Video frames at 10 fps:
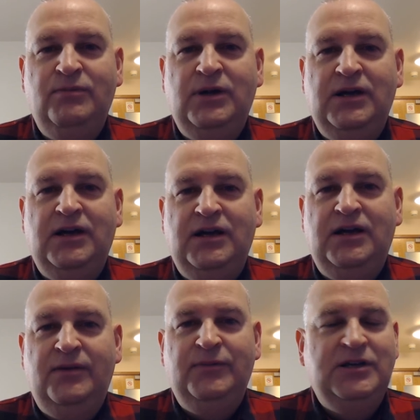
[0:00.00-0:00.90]

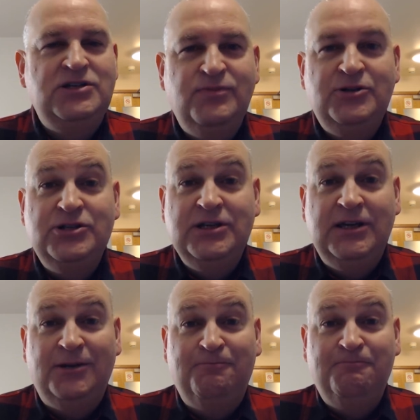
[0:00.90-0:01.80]
the customer is
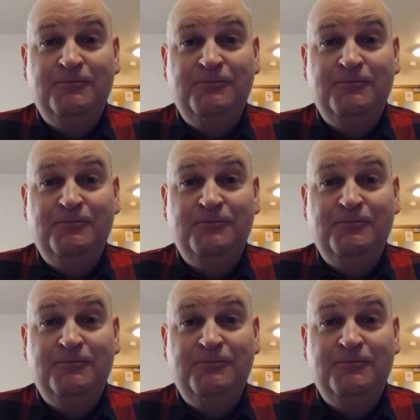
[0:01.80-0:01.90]
king,